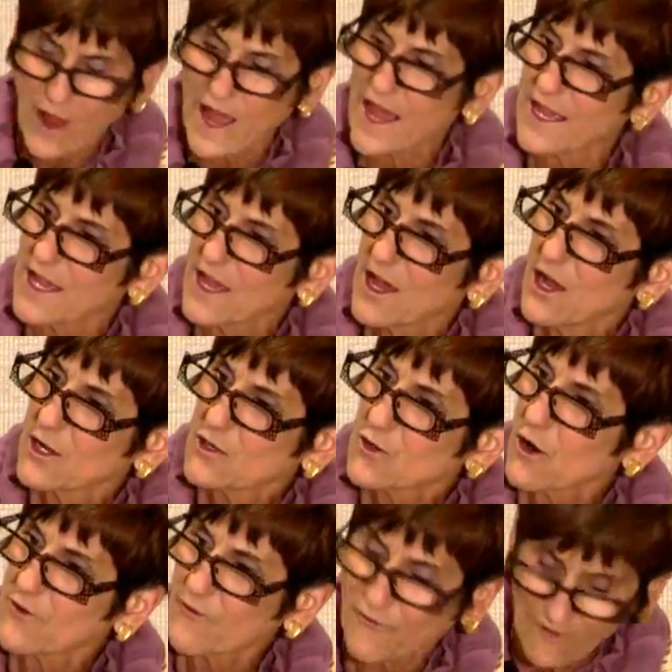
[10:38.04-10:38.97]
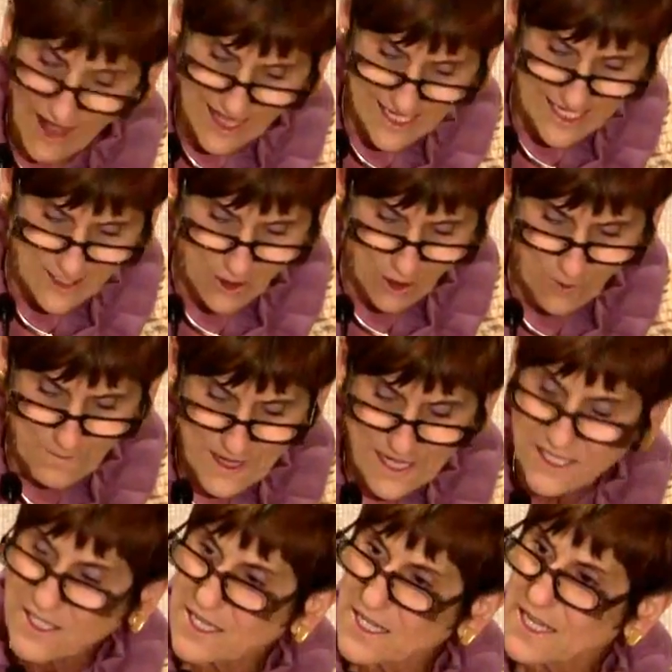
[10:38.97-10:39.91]
way toward fighting
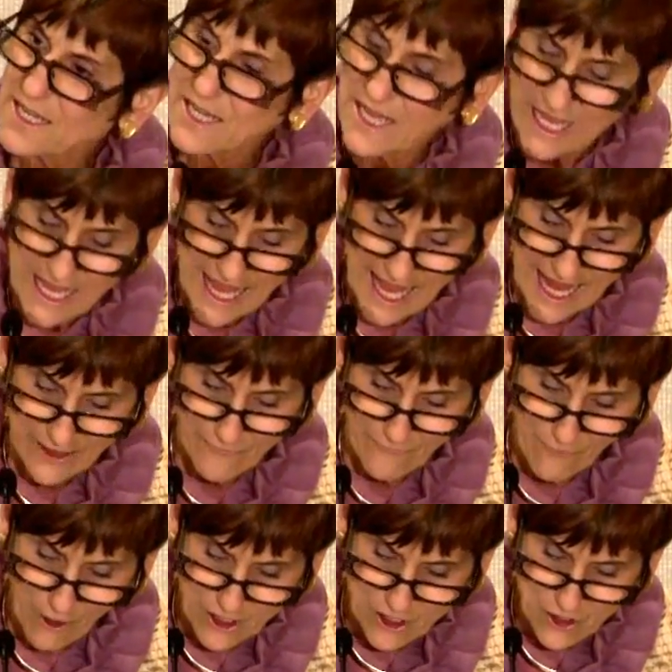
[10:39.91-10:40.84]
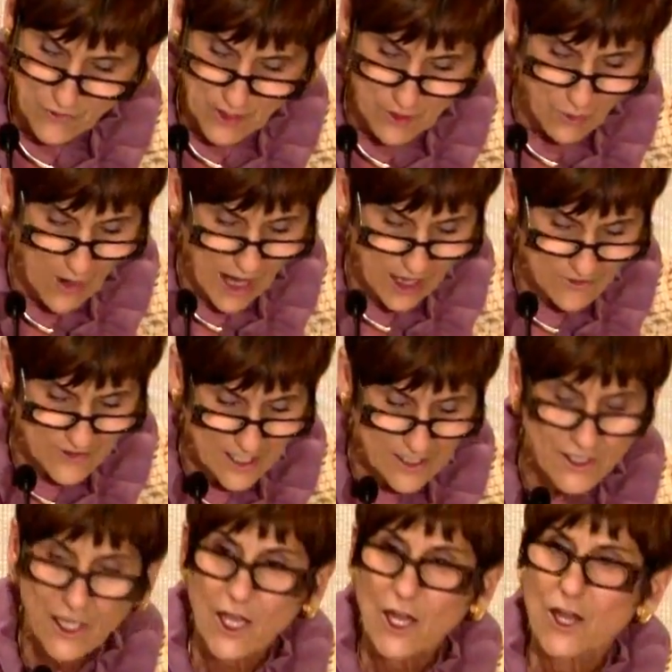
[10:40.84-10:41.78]
obesity and fostering
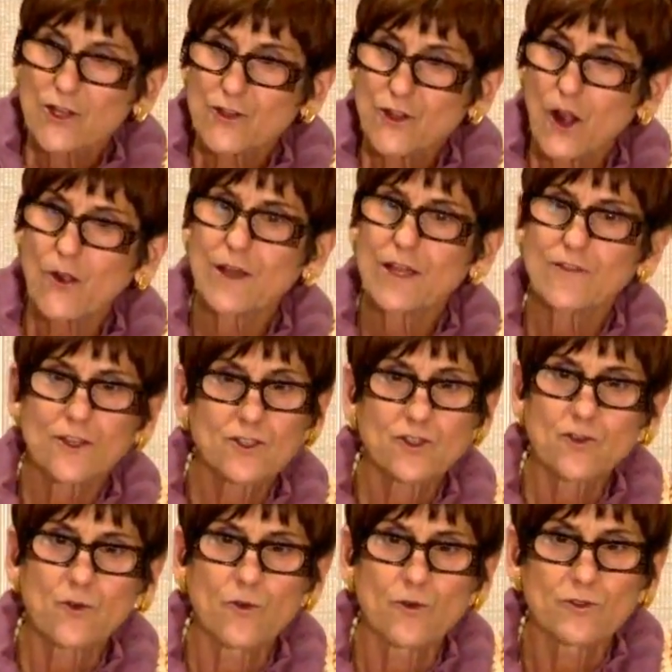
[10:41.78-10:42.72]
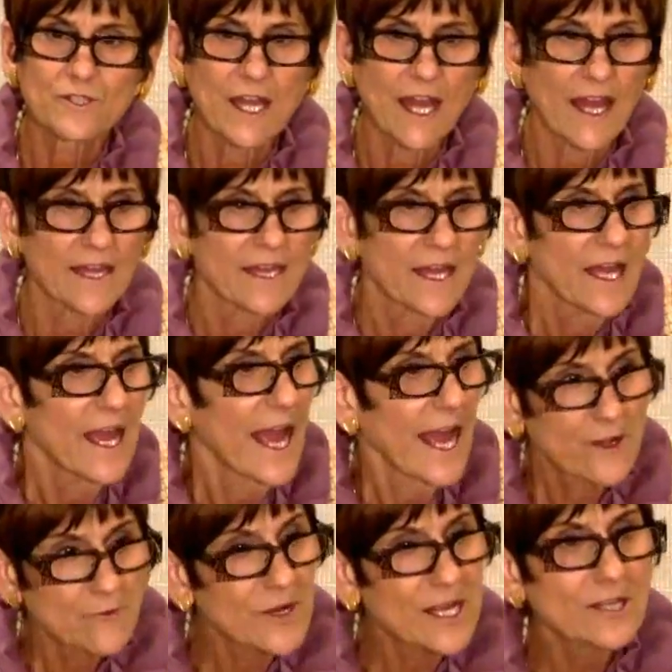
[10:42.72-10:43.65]
wellness during the school day.
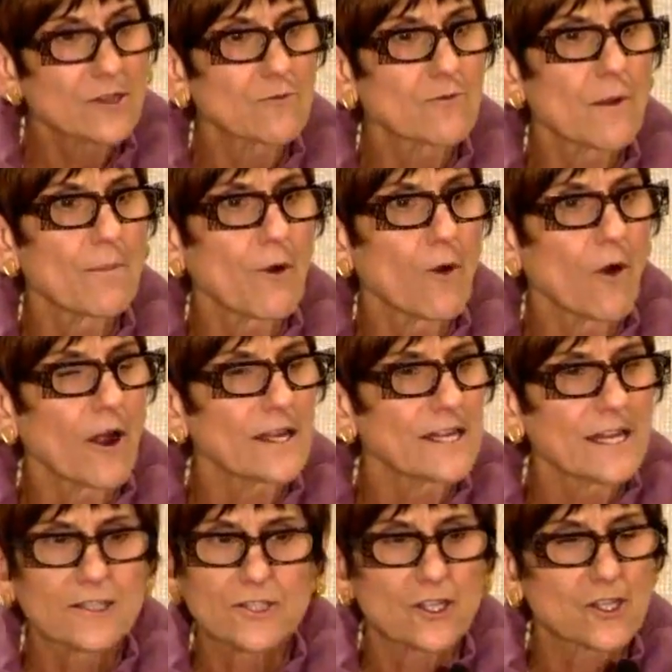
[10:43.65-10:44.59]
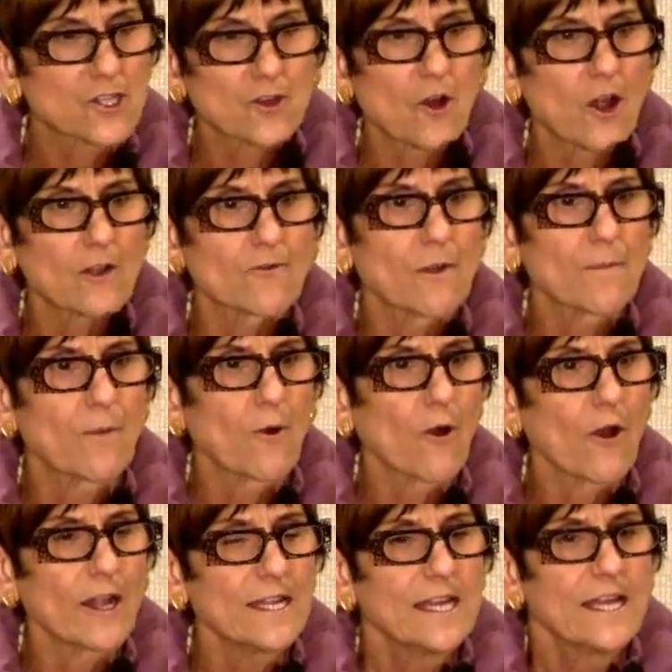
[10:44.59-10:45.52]
And read the report. It's a short
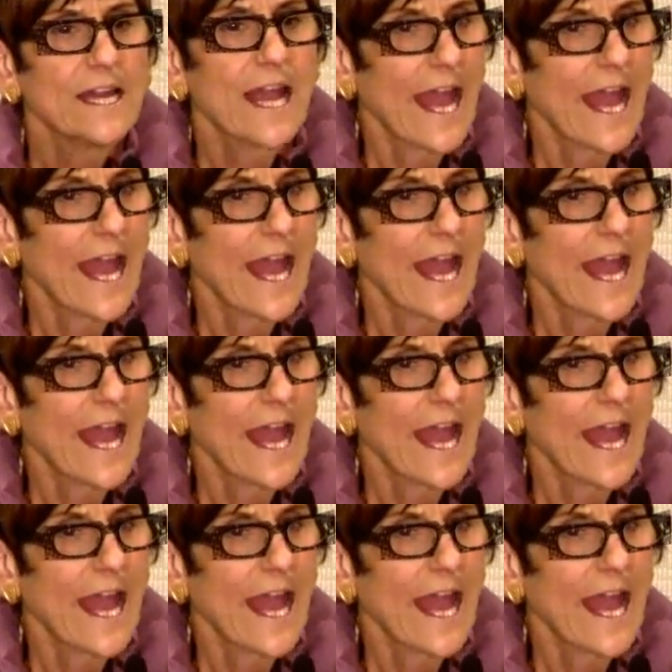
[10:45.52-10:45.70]
report,